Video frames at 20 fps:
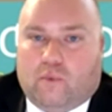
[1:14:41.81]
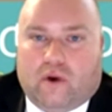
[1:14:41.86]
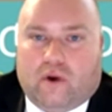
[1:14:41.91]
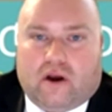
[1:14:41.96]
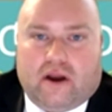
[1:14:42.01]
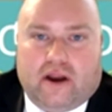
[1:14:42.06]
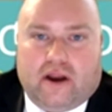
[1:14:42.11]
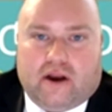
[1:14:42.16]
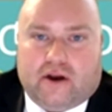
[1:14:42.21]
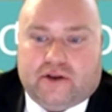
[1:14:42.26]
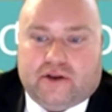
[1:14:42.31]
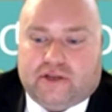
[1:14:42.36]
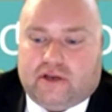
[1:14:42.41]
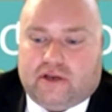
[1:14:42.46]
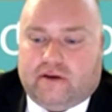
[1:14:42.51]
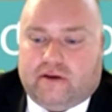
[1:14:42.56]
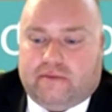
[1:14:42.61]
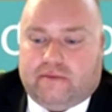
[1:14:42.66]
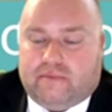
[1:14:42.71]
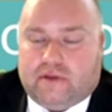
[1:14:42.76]
We're here
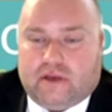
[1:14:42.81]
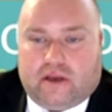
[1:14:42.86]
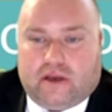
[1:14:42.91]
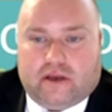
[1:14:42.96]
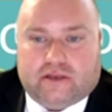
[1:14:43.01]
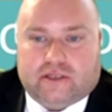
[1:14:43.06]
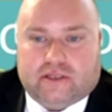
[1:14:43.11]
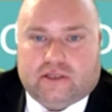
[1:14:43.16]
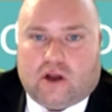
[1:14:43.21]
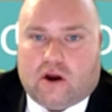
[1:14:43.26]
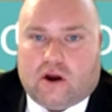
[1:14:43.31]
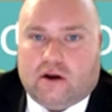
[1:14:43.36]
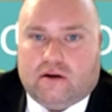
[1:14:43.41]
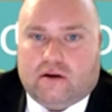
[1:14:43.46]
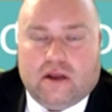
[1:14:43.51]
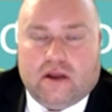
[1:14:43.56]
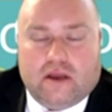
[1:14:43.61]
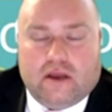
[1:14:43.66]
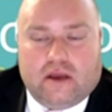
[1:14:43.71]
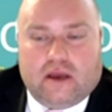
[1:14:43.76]
to
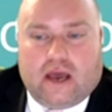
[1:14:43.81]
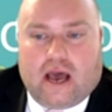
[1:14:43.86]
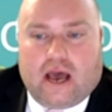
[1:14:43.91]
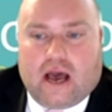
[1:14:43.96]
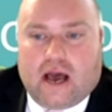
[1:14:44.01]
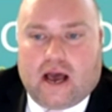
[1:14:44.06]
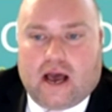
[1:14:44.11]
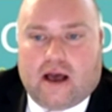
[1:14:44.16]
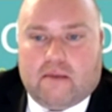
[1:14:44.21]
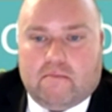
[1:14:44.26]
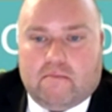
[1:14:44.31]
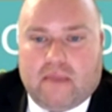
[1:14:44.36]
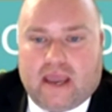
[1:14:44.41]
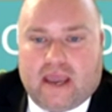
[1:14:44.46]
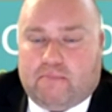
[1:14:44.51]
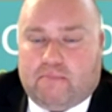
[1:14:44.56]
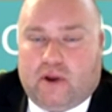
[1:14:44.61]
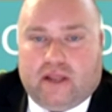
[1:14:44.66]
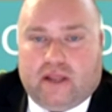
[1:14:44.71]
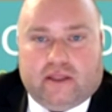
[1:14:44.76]
start
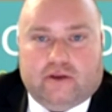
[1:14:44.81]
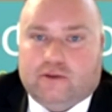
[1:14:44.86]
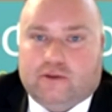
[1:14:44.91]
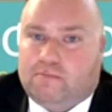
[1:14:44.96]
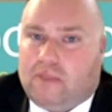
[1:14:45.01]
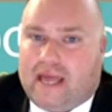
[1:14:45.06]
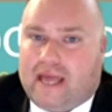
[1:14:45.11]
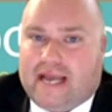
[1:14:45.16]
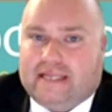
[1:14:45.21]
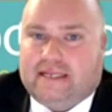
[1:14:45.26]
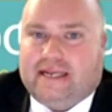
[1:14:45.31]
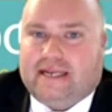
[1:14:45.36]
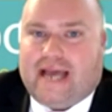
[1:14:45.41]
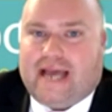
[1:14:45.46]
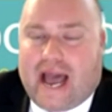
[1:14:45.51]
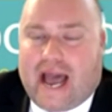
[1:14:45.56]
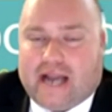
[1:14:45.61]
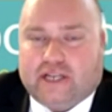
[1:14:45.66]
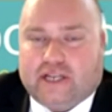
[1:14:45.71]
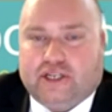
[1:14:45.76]
putting those plans
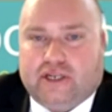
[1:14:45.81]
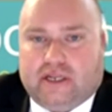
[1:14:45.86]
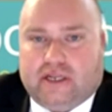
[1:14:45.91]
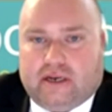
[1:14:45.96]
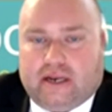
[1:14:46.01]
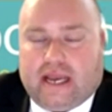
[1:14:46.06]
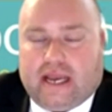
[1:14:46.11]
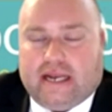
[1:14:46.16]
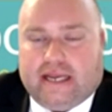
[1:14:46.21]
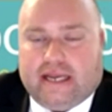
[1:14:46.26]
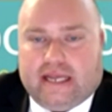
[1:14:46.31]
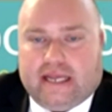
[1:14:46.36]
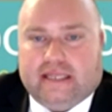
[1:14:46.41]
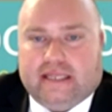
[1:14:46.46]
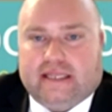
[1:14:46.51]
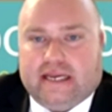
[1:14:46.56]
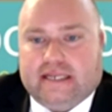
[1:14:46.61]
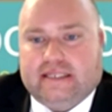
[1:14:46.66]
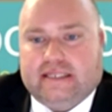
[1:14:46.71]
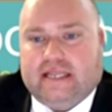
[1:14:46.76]
into action and getting
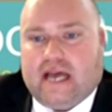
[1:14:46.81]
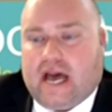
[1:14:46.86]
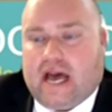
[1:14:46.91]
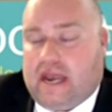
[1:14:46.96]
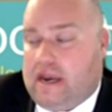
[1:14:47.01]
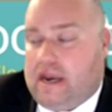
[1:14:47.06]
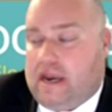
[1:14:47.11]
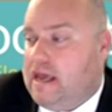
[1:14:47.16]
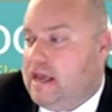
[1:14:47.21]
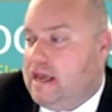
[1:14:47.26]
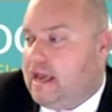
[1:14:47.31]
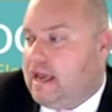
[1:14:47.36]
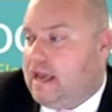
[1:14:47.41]
things done.